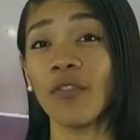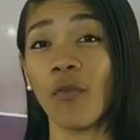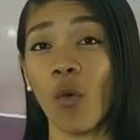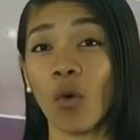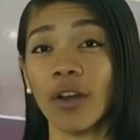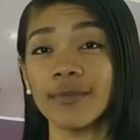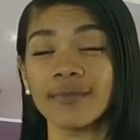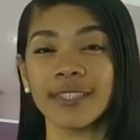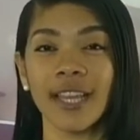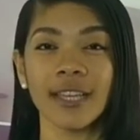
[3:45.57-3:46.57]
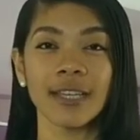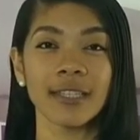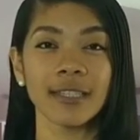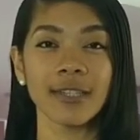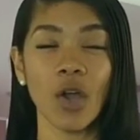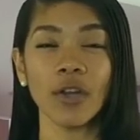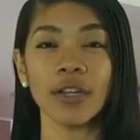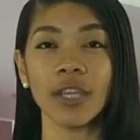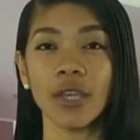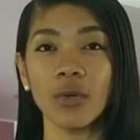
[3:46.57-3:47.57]
four, don't
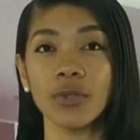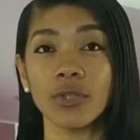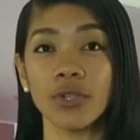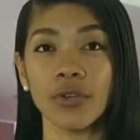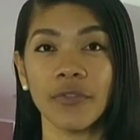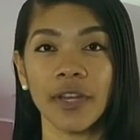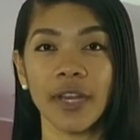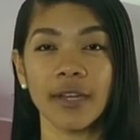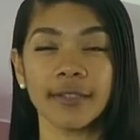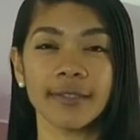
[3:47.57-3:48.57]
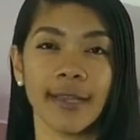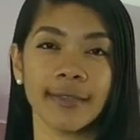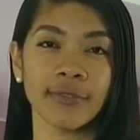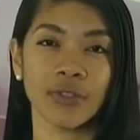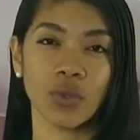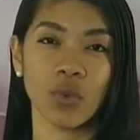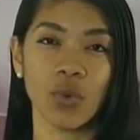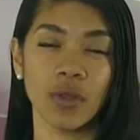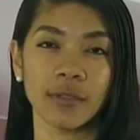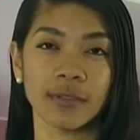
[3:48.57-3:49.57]
use your veneers as
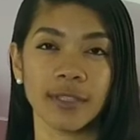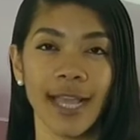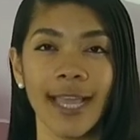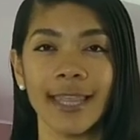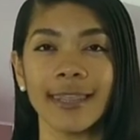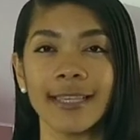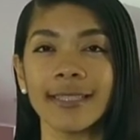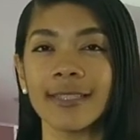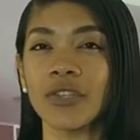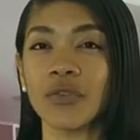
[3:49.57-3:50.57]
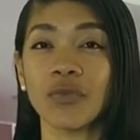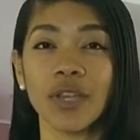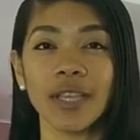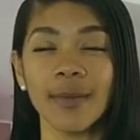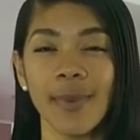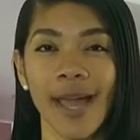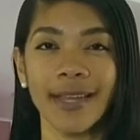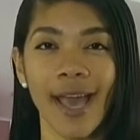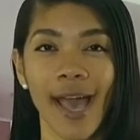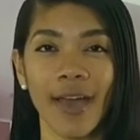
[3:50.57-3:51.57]
tools. This is a really bad
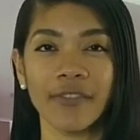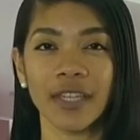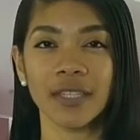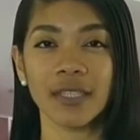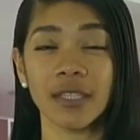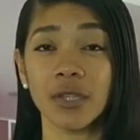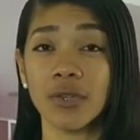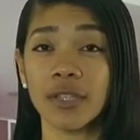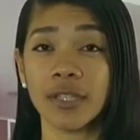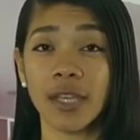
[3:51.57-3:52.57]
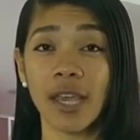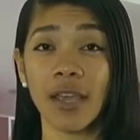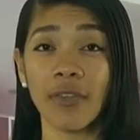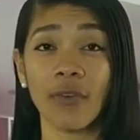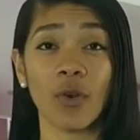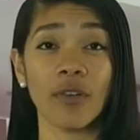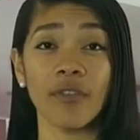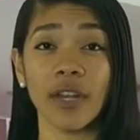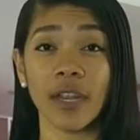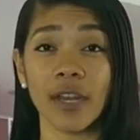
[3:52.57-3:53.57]
habit. Your teeth or
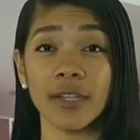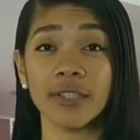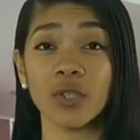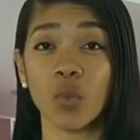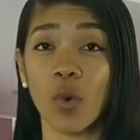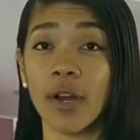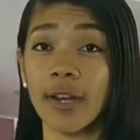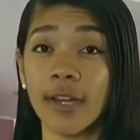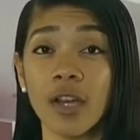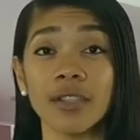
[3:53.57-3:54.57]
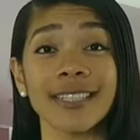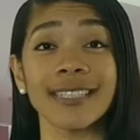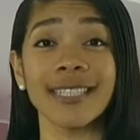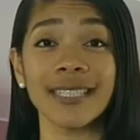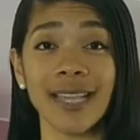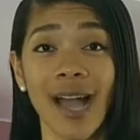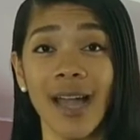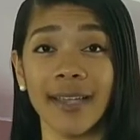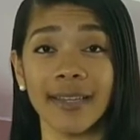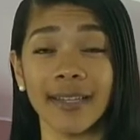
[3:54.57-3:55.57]
veneers were not
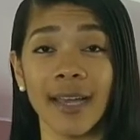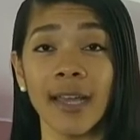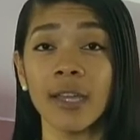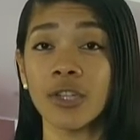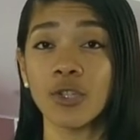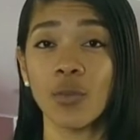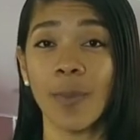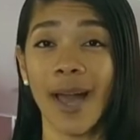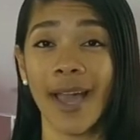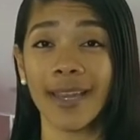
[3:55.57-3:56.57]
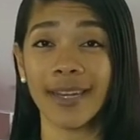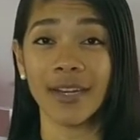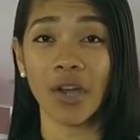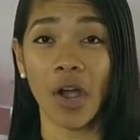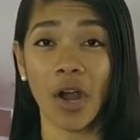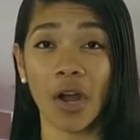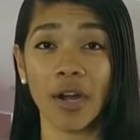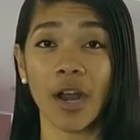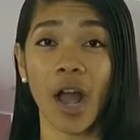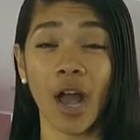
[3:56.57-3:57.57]
designed to bite in hard
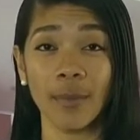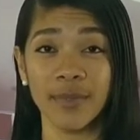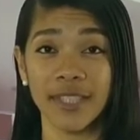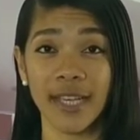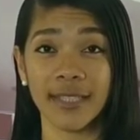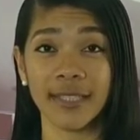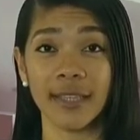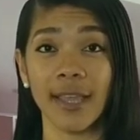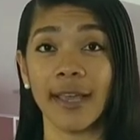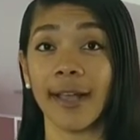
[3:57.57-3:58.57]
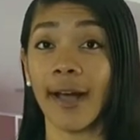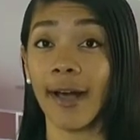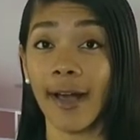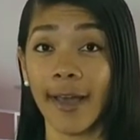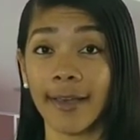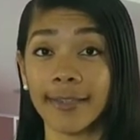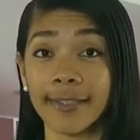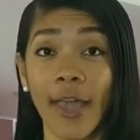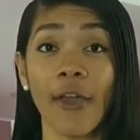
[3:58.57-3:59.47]
objects like eyes,